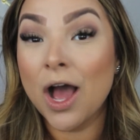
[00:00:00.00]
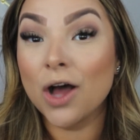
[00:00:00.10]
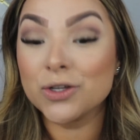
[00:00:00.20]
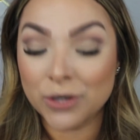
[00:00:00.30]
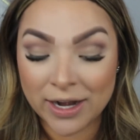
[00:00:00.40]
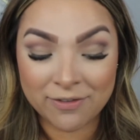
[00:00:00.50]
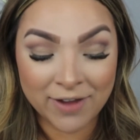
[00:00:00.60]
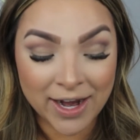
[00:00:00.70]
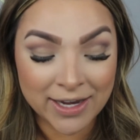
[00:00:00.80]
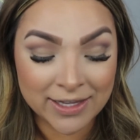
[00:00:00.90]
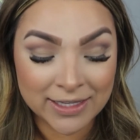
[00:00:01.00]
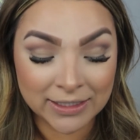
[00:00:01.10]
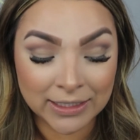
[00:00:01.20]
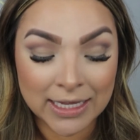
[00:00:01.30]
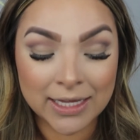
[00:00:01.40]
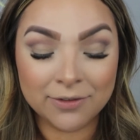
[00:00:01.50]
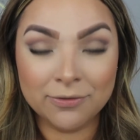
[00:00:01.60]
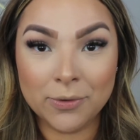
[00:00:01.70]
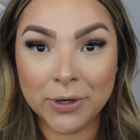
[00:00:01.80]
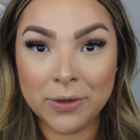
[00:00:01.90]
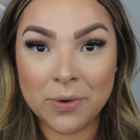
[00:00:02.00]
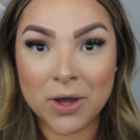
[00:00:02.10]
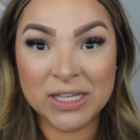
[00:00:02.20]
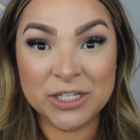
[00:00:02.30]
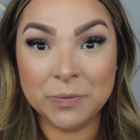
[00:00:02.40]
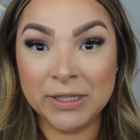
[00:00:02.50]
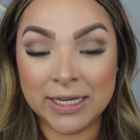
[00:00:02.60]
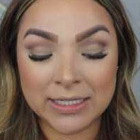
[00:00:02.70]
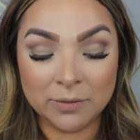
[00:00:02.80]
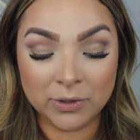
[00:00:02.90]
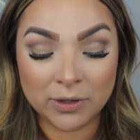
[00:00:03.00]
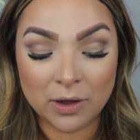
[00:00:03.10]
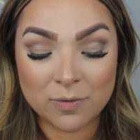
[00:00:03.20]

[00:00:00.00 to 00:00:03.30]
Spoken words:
I'll try to find the link for you all and just put that down below,